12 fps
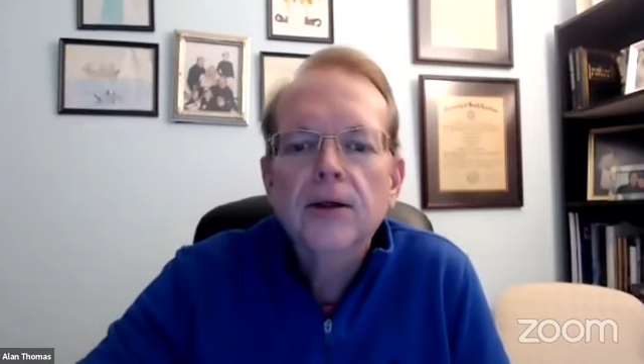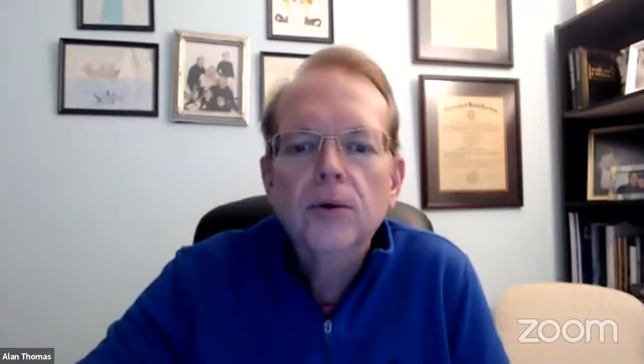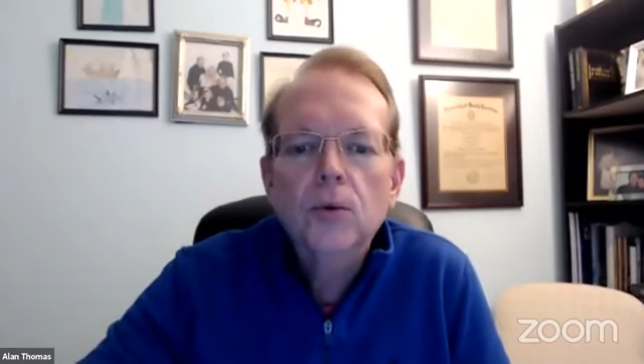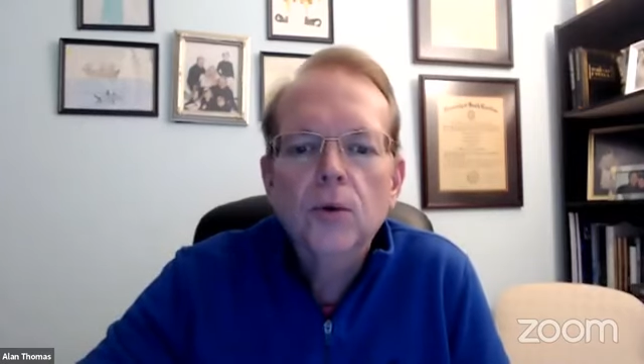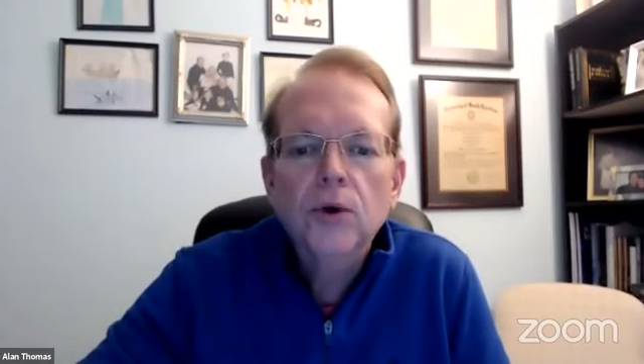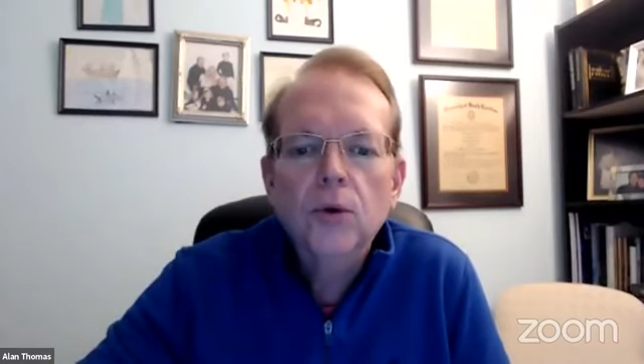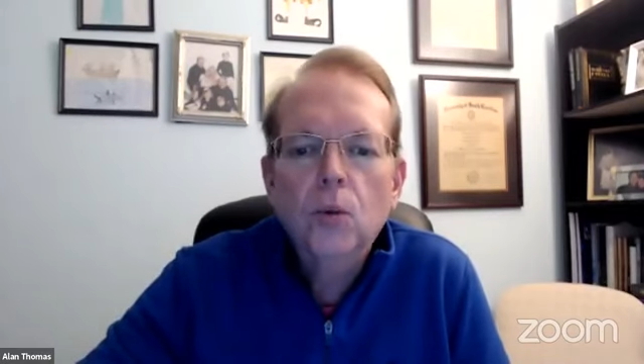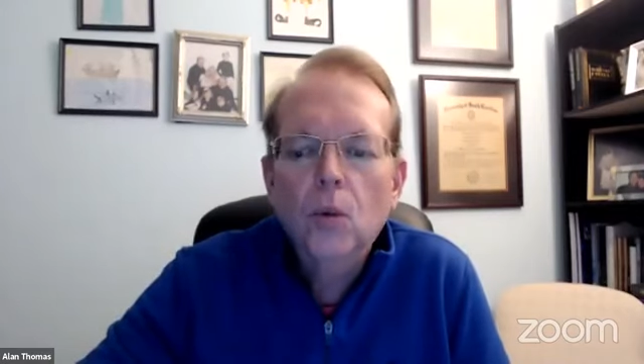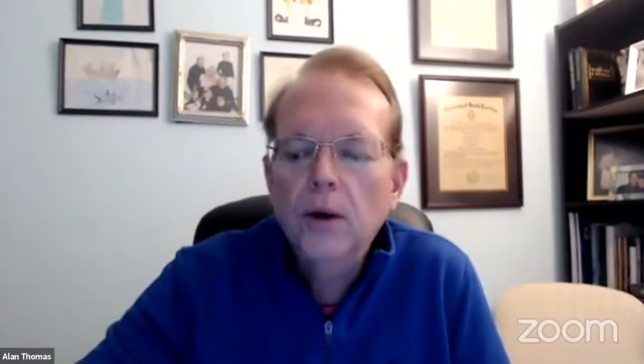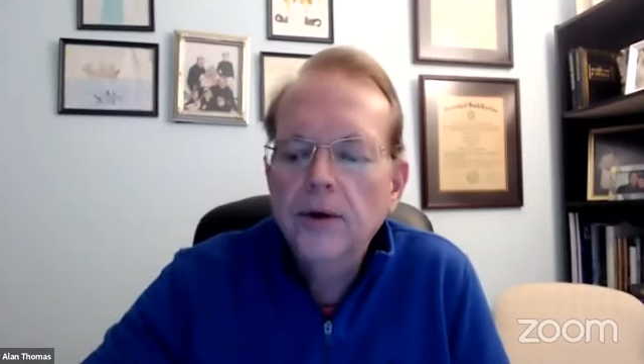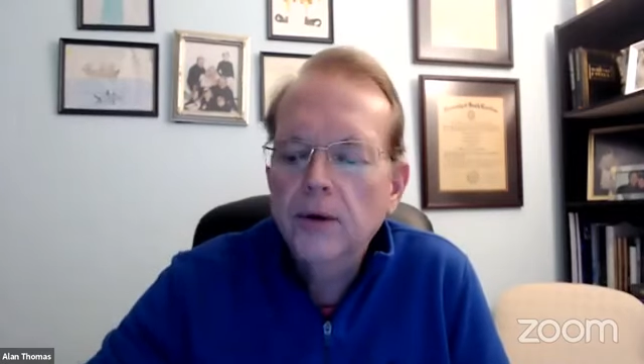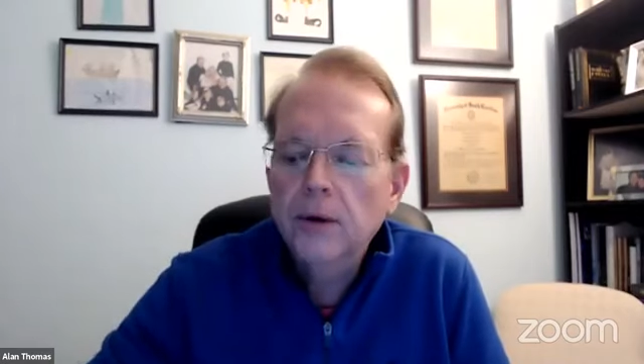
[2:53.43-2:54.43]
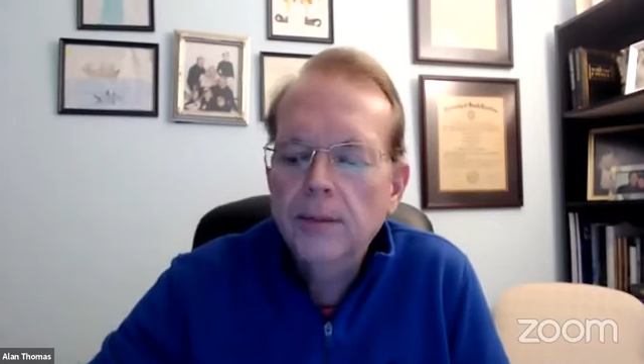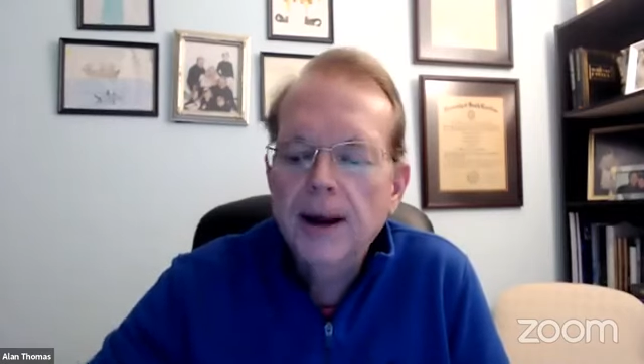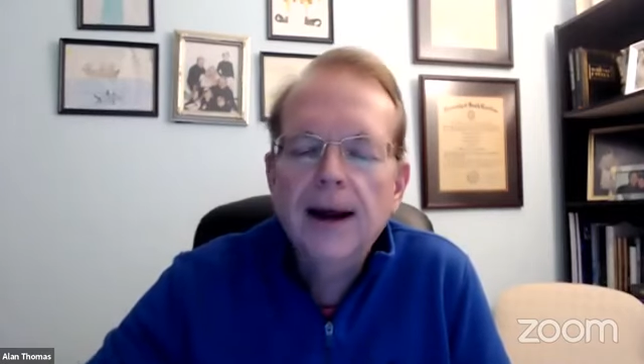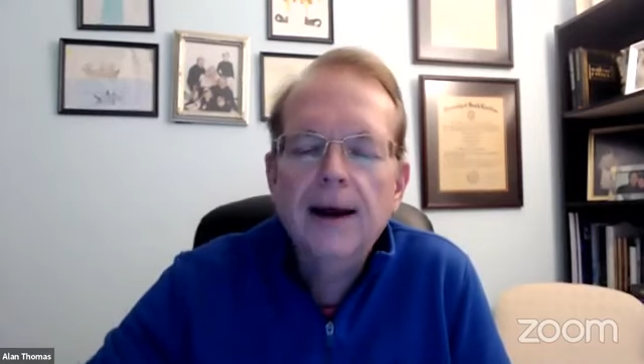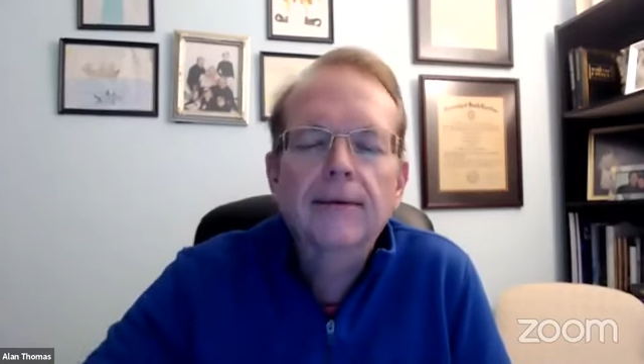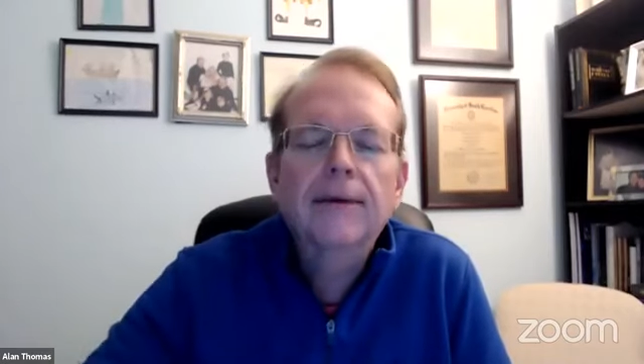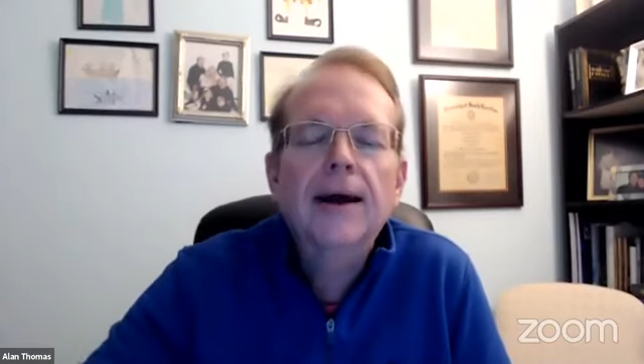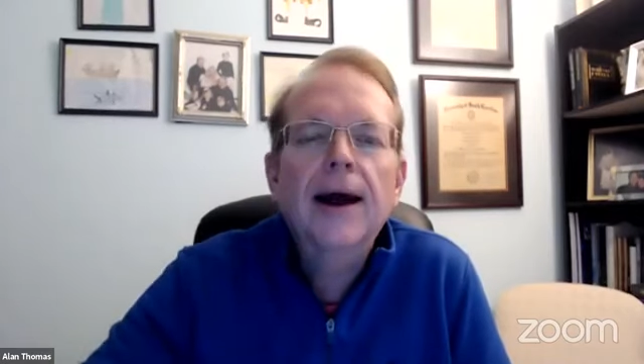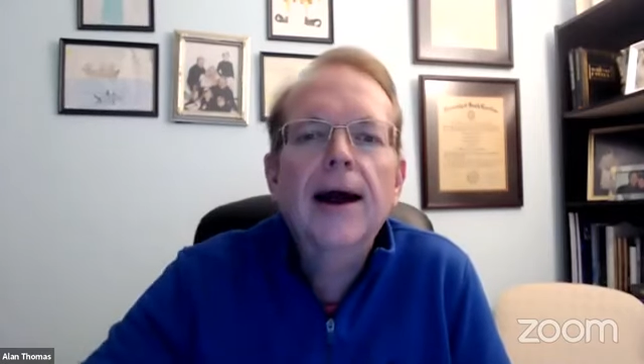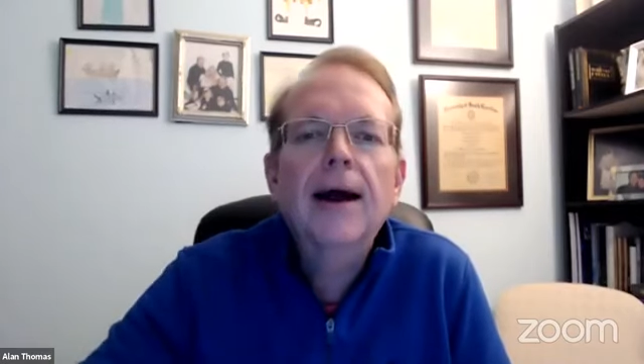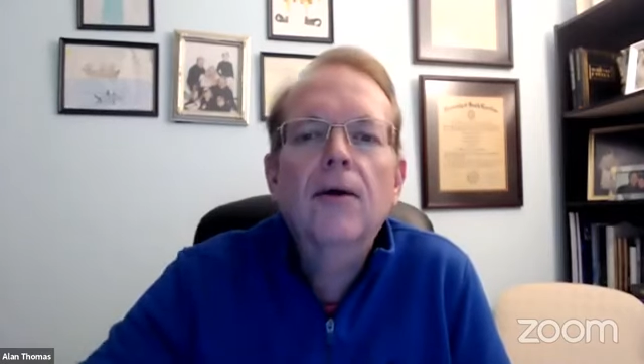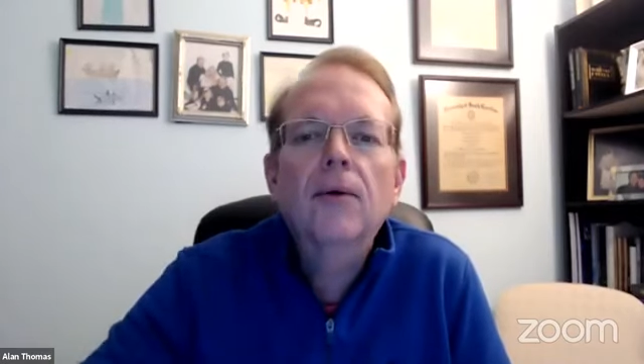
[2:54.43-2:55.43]
You wonder about
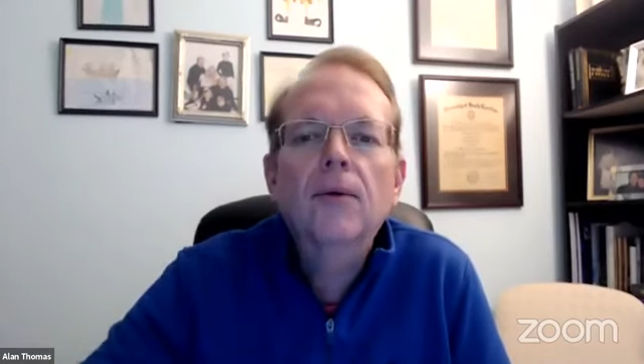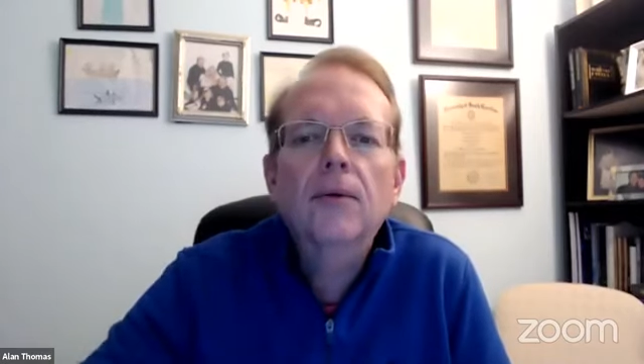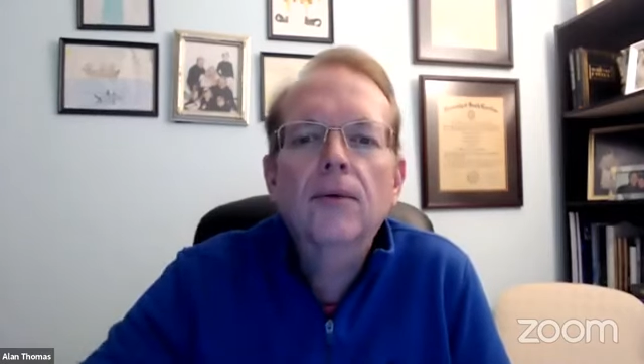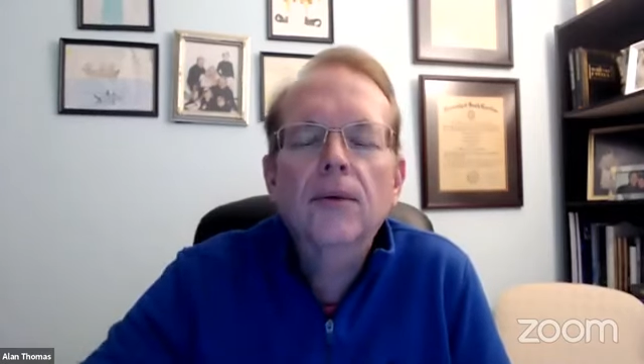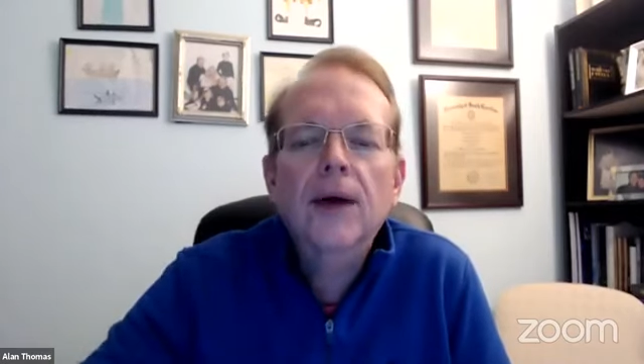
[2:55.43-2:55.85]
how